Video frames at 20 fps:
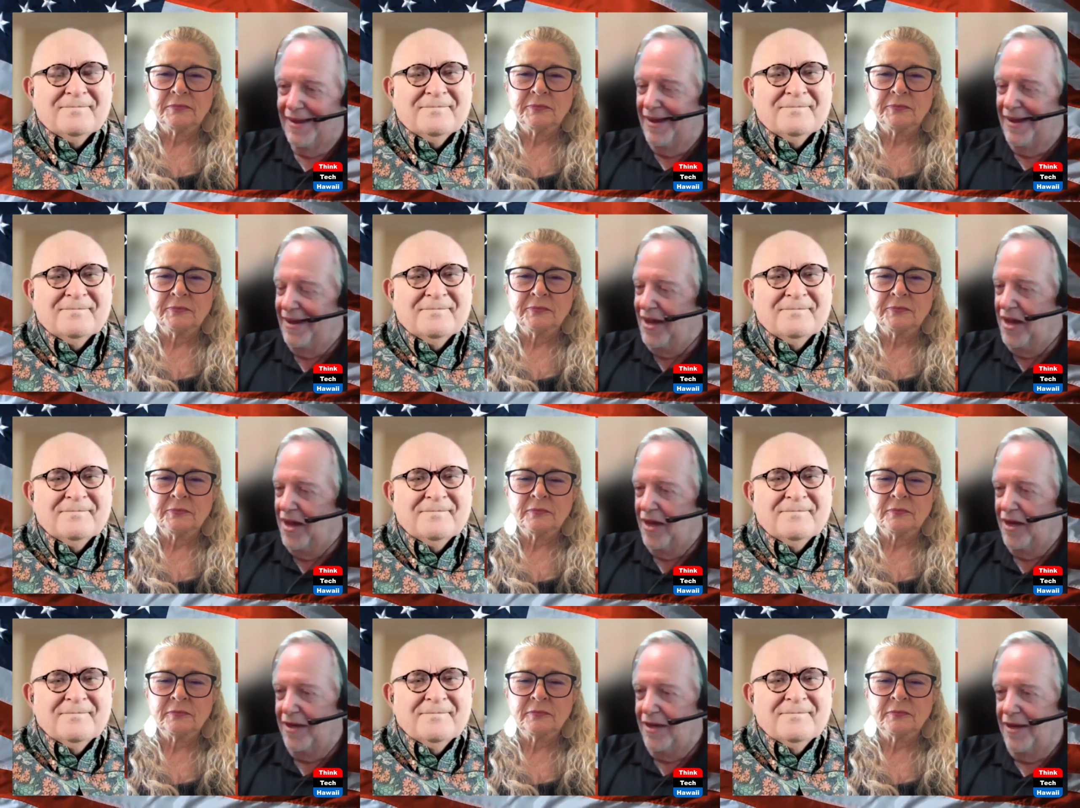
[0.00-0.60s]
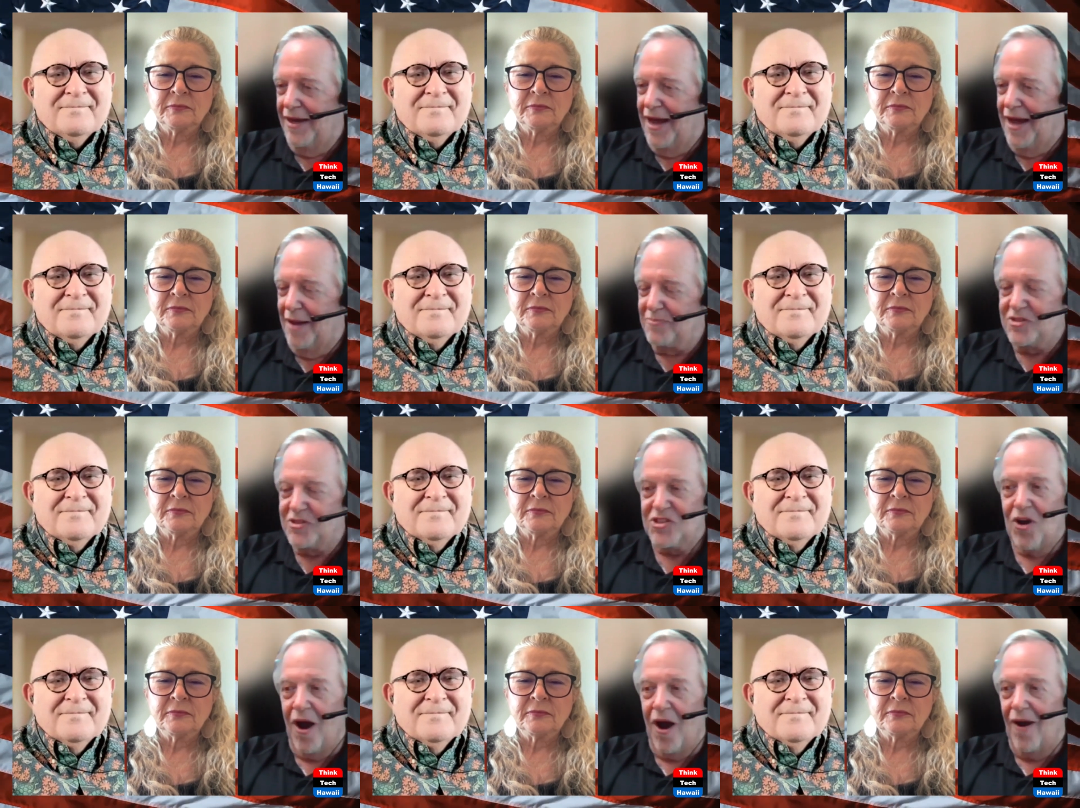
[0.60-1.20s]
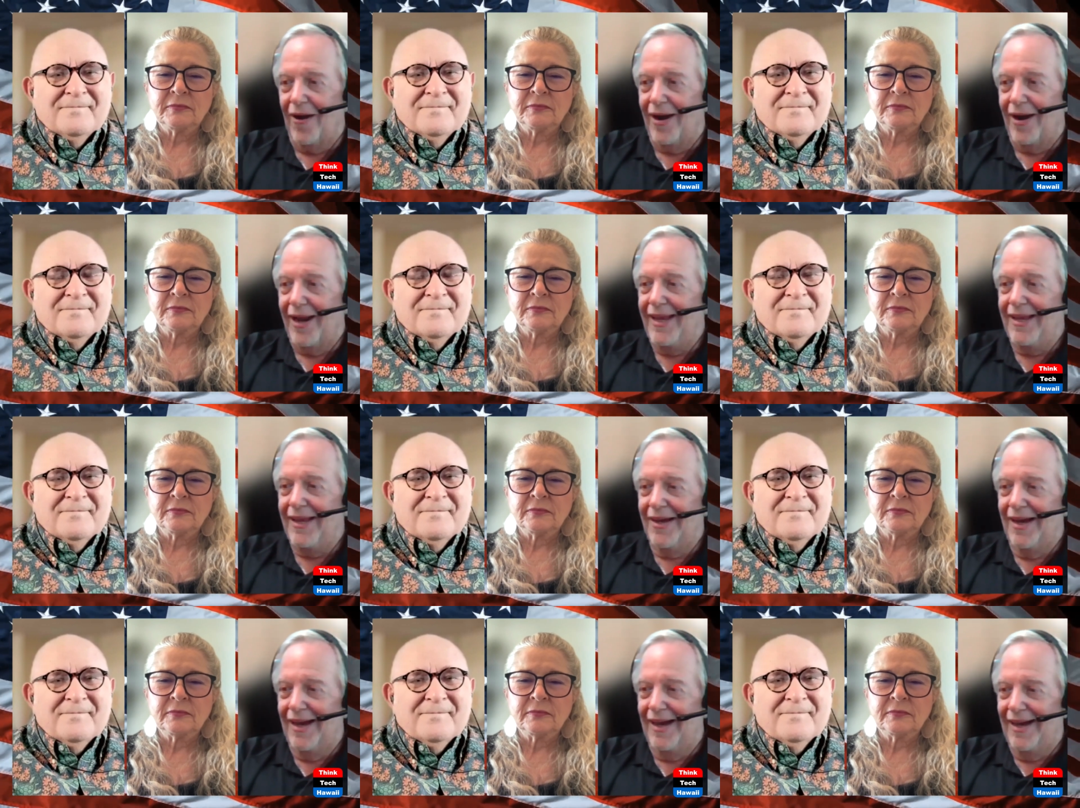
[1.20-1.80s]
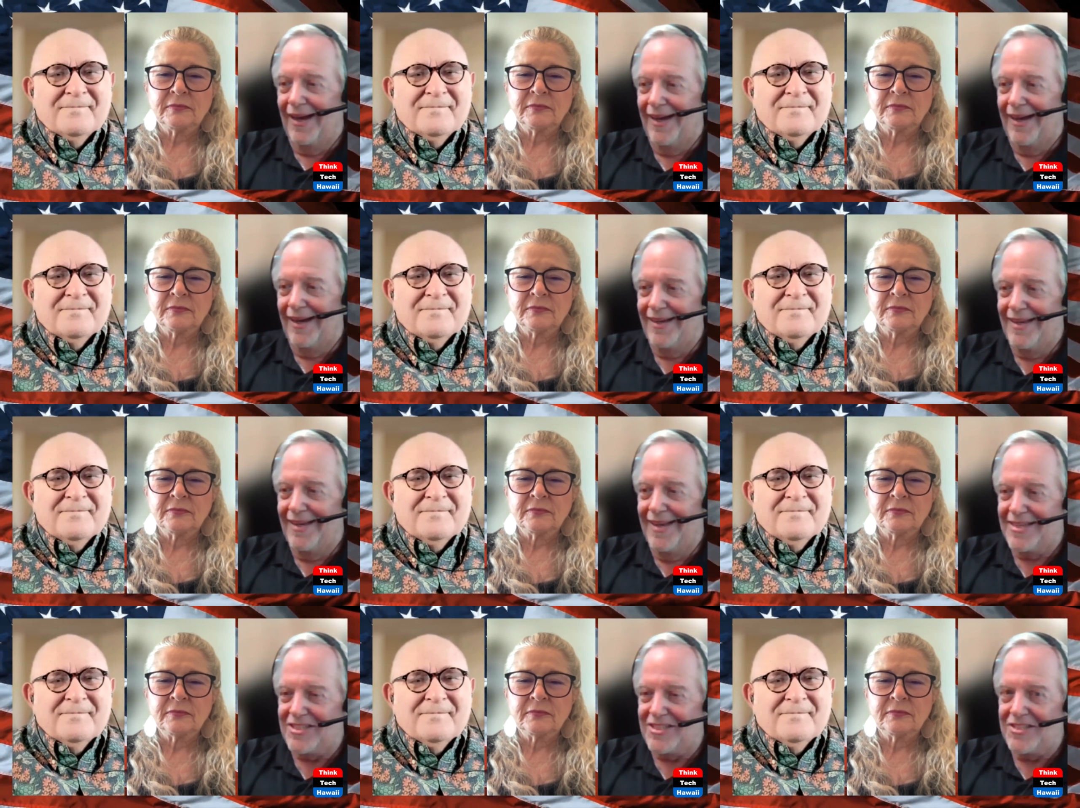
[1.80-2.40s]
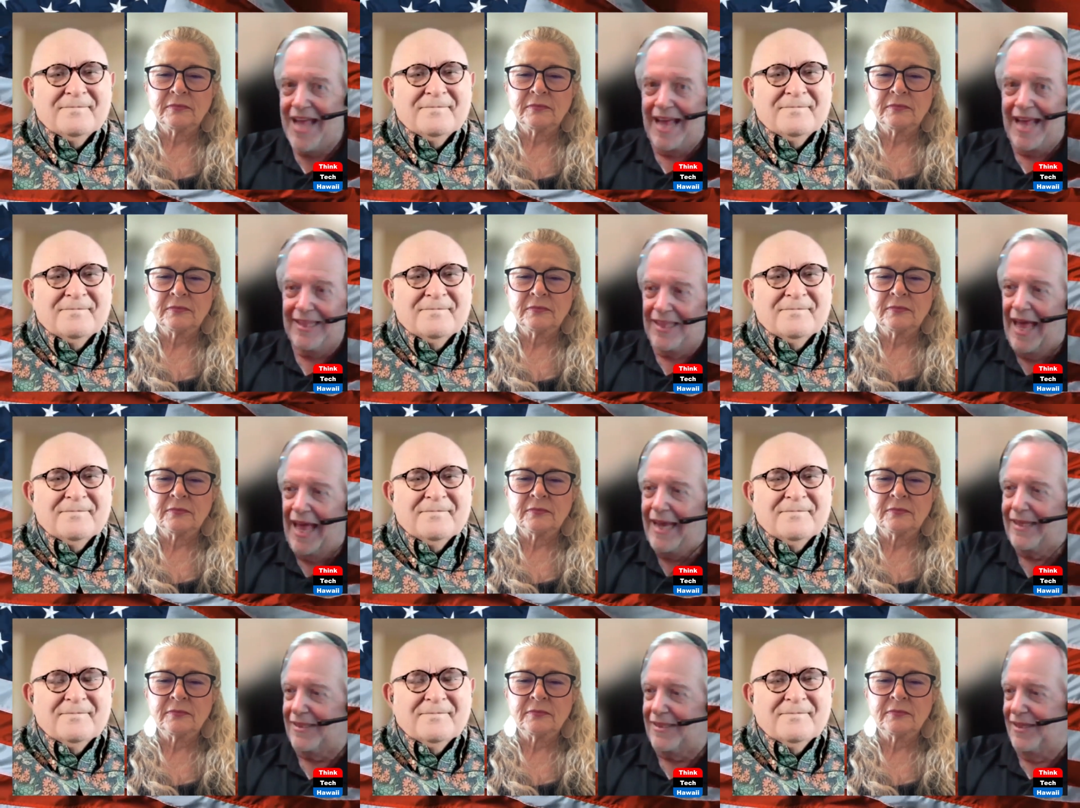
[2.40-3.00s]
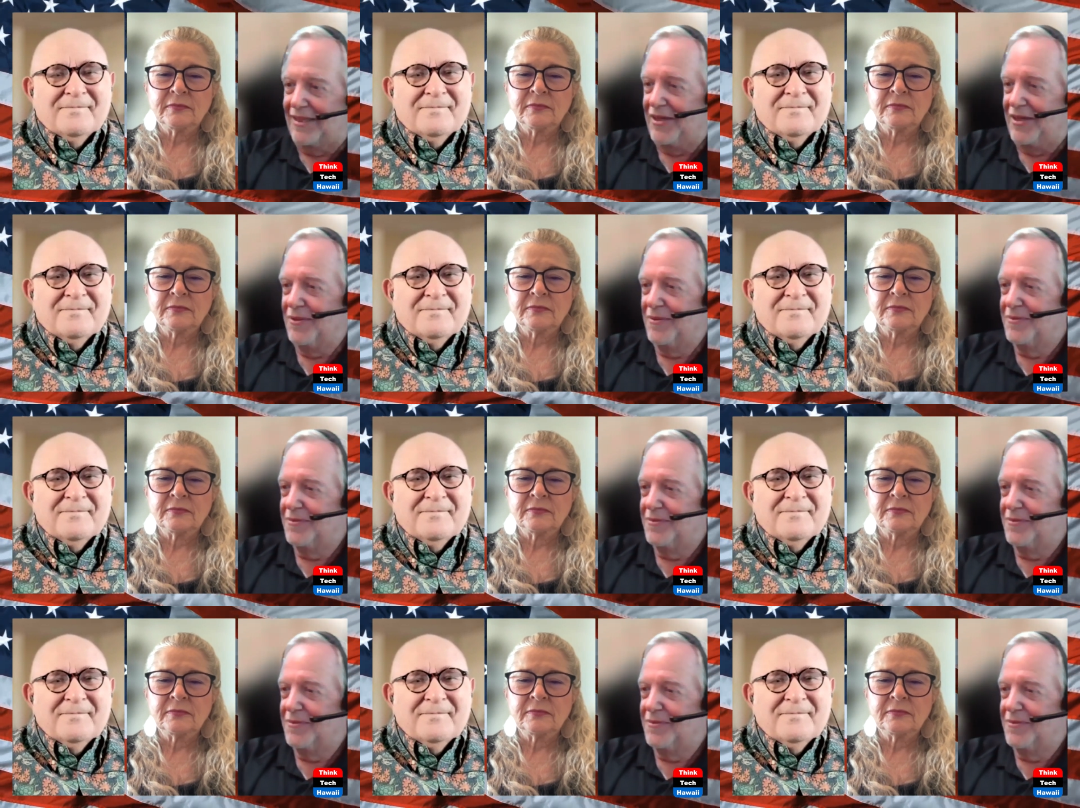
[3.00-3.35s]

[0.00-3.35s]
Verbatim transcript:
Speaker 1: I'm sorry. It's not likely.